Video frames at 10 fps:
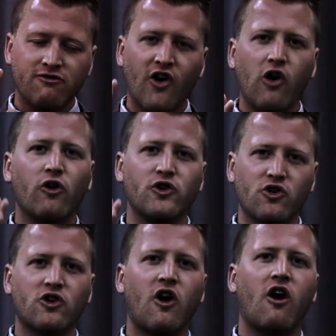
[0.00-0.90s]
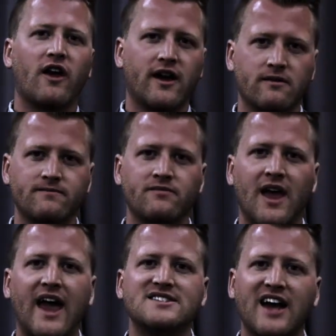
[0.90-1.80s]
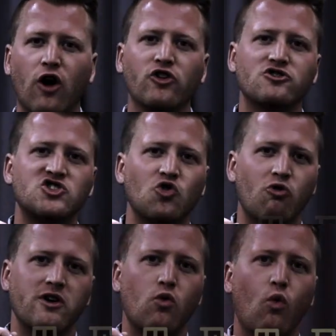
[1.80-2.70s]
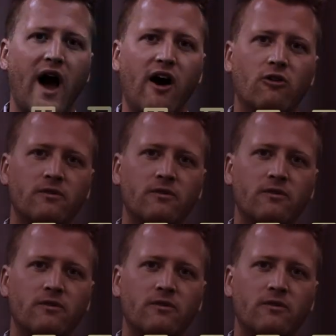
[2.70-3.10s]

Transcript: follow your calling and tell your story well.